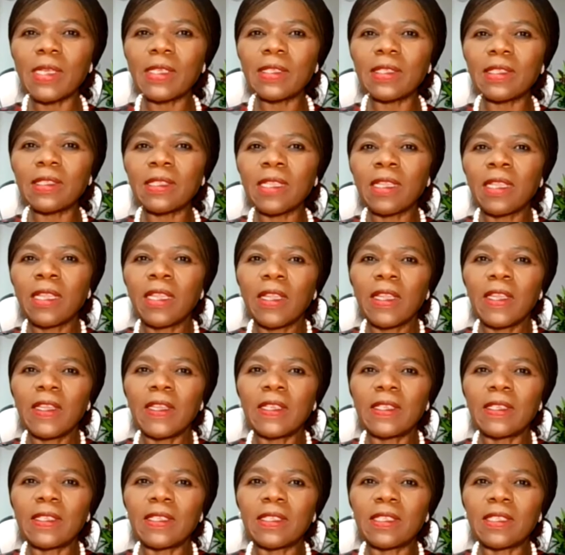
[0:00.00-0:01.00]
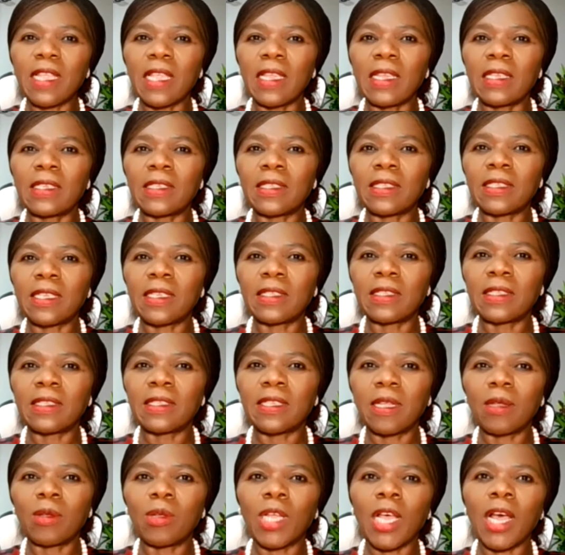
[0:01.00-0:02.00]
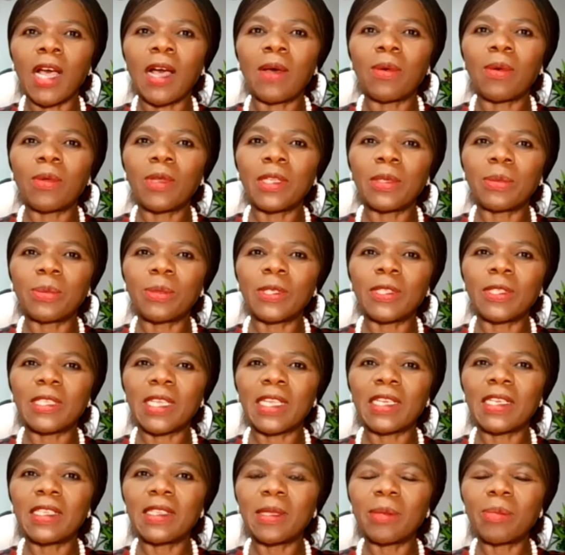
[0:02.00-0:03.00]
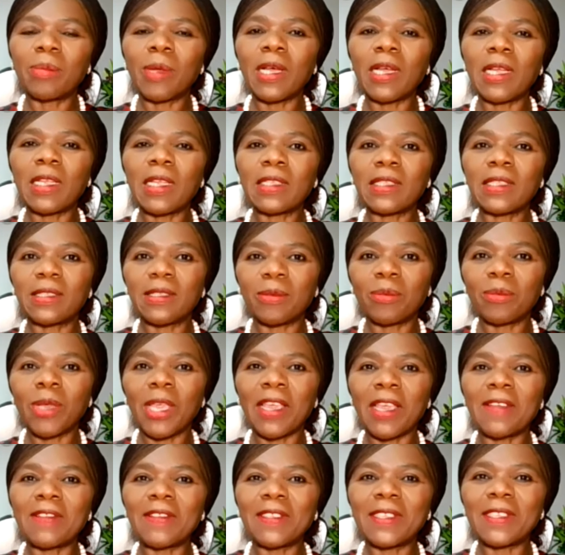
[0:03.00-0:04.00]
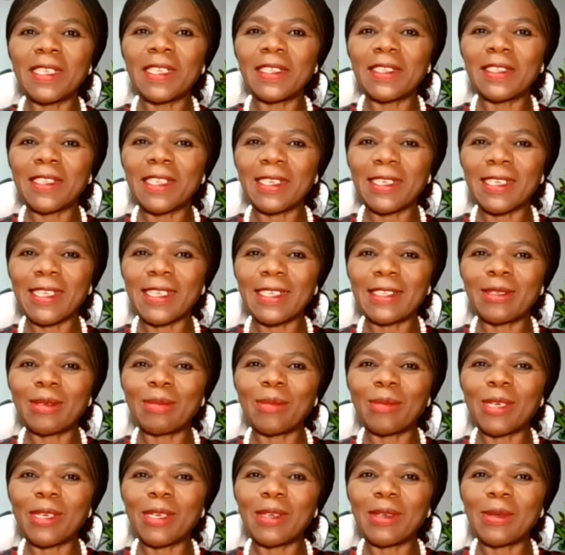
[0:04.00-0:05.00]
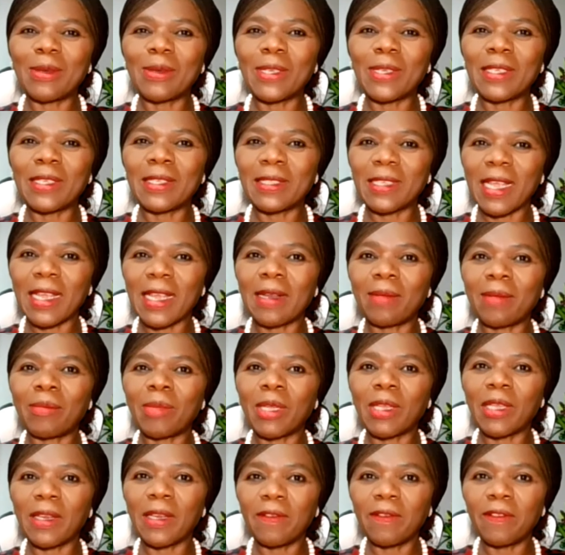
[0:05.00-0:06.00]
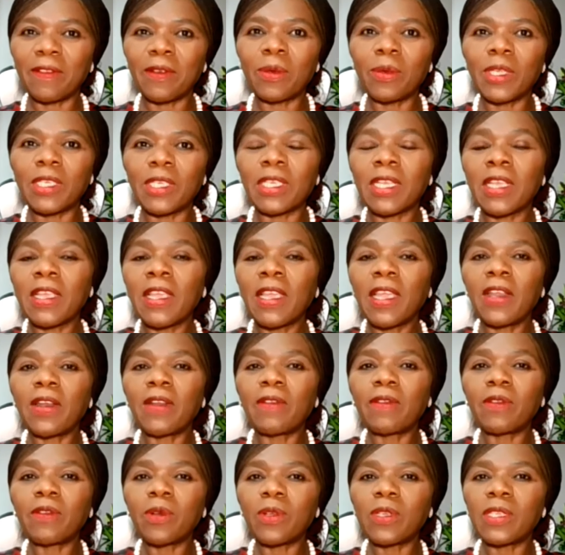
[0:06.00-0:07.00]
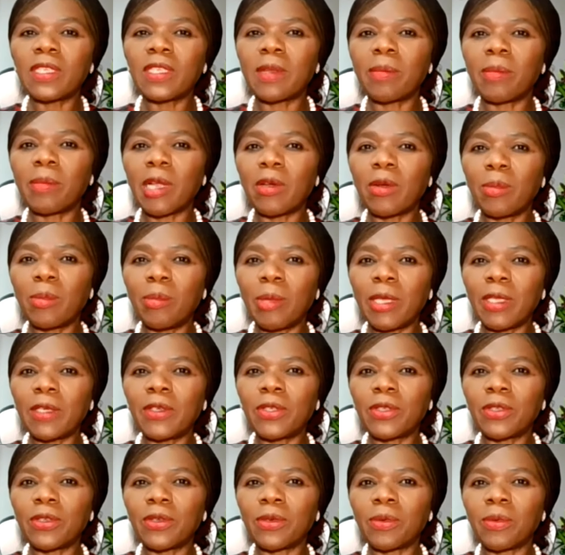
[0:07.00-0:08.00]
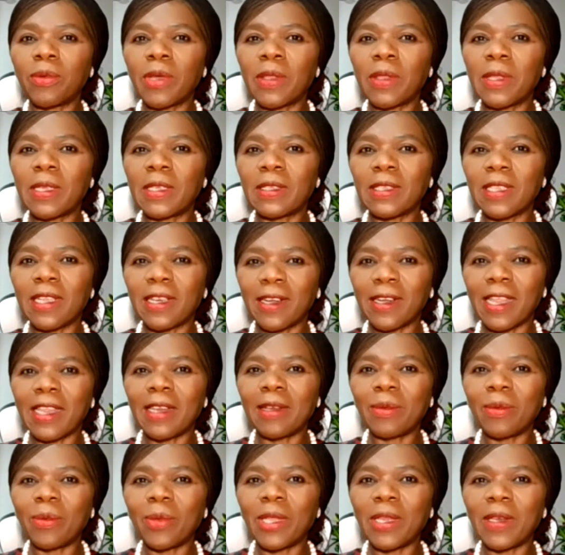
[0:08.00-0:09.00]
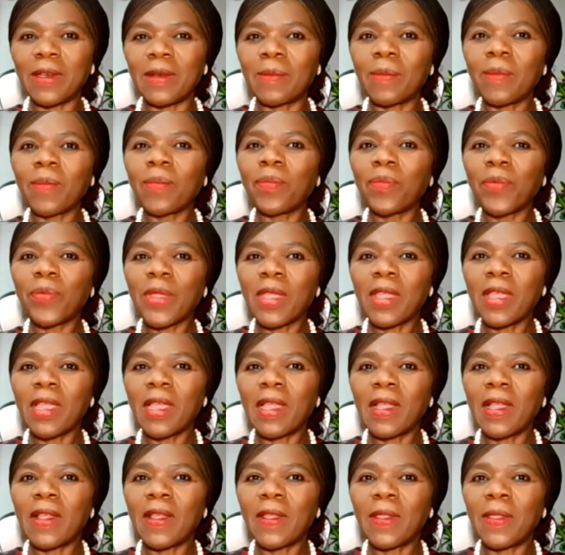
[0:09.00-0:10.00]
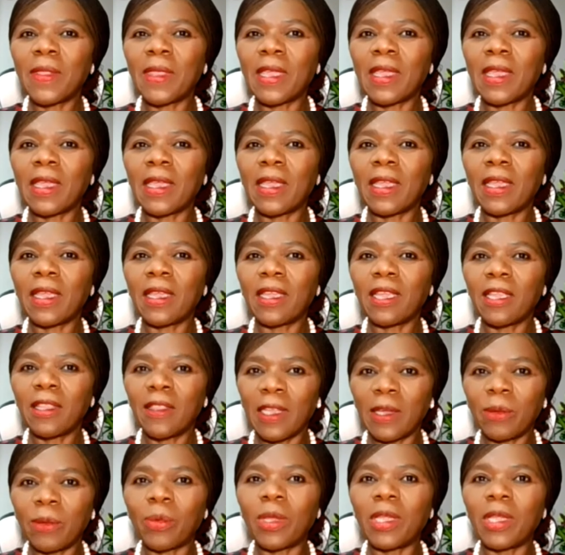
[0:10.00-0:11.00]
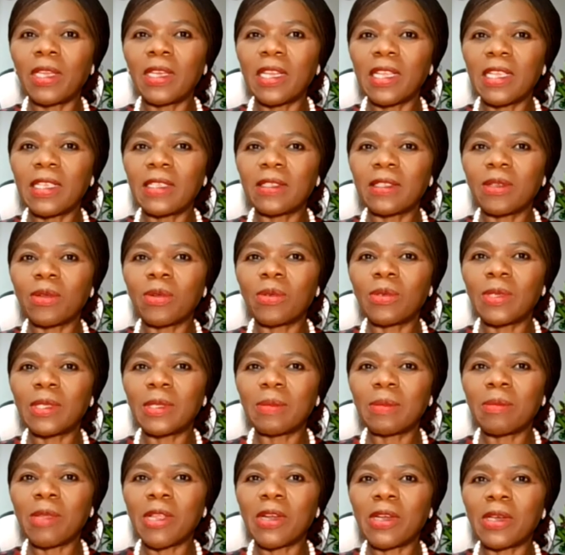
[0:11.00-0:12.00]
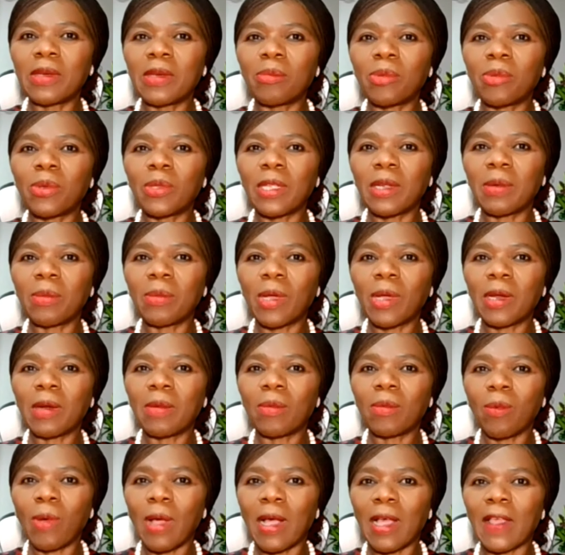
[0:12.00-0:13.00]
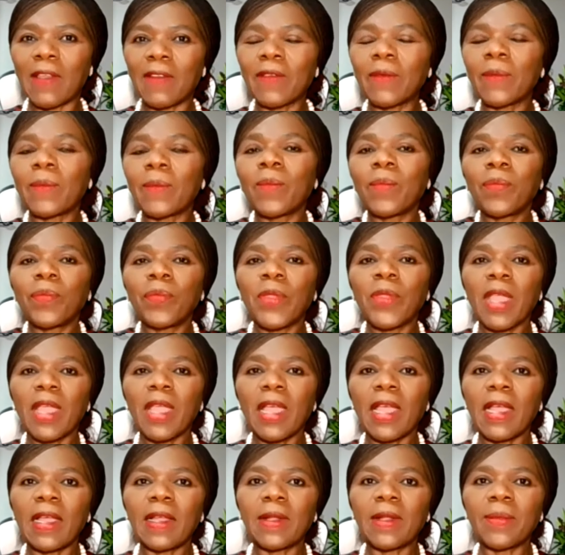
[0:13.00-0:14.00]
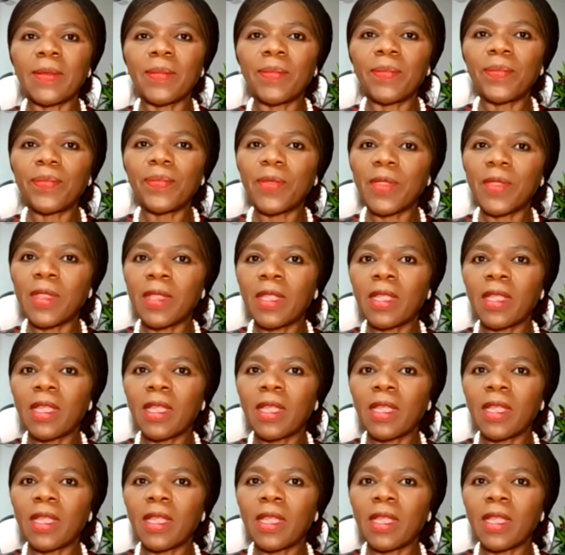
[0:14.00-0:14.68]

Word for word: this is, is, is how it was done in the past. We have said that customary law is dynamic and fluid. And of course, the Balobedu, where there's the rain queen, uh, the, the queen has always married more than one wife. Um,